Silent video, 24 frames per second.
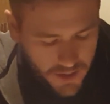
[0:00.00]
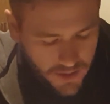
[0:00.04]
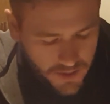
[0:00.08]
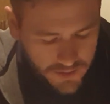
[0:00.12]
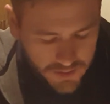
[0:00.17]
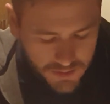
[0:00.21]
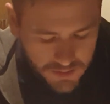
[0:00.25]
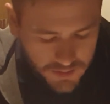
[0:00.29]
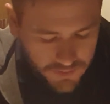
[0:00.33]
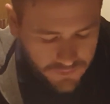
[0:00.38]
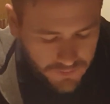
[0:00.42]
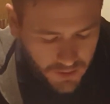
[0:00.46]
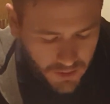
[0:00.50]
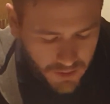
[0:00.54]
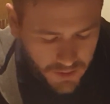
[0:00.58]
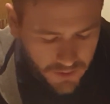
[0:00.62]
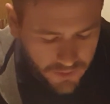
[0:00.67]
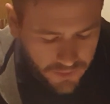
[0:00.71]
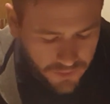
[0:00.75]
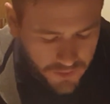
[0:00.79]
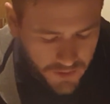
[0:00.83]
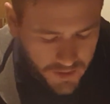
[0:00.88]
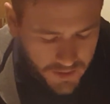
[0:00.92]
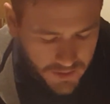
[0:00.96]
This is a very
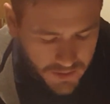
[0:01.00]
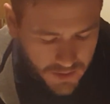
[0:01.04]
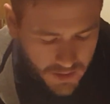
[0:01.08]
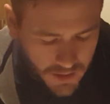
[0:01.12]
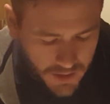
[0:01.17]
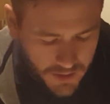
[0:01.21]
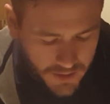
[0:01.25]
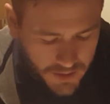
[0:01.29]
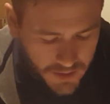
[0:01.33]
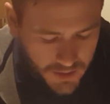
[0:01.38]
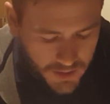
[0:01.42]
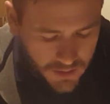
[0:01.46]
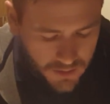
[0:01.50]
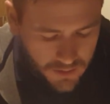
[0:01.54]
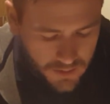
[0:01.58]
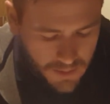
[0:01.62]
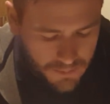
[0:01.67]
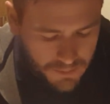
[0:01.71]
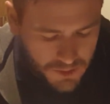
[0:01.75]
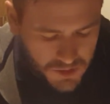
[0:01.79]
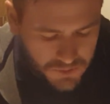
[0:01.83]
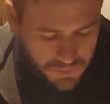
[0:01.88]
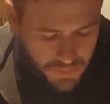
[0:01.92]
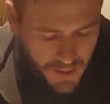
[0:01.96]
thin cut here.
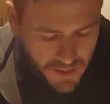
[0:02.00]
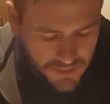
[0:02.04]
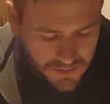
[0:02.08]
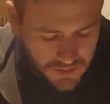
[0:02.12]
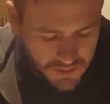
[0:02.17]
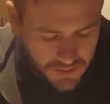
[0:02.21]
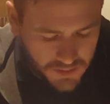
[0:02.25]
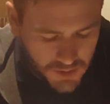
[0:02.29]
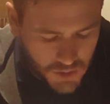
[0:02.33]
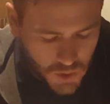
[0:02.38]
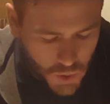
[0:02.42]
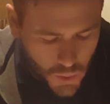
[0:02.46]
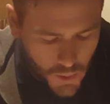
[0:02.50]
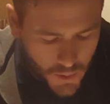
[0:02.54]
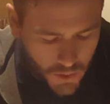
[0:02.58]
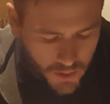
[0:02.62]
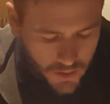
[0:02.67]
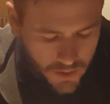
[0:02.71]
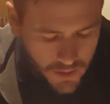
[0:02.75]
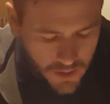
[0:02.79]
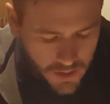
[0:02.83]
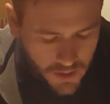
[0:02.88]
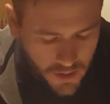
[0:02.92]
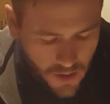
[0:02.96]
I'm just basically
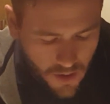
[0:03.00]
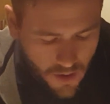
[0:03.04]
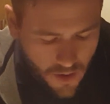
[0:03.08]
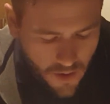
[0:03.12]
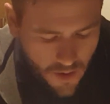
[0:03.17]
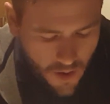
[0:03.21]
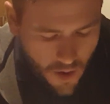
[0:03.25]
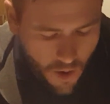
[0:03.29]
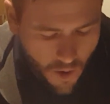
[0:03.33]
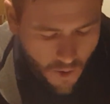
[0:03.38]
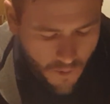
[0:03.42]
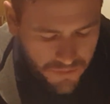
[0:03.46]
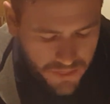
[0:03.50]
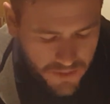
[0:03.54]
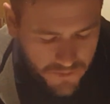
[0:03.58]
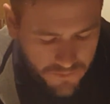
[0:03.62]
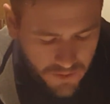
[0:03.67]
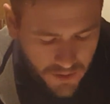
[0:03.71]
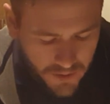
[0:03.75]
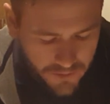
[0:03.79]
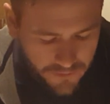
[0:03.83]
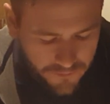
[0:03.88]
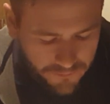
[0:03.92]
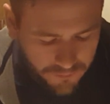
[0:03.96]
going off the
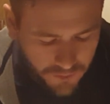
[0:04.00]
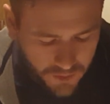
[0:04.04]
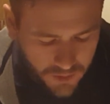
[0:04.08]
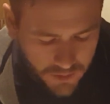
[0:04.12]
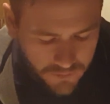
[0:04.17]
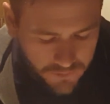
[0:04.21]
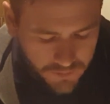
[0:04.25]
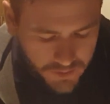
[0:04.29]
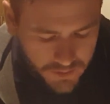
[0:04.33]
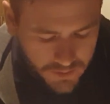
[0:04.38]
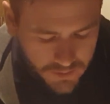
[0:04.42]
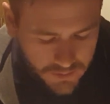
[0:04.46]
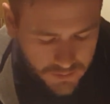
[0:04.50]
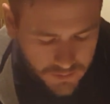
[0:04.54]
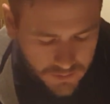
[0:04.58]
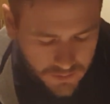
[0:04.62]
very front of it.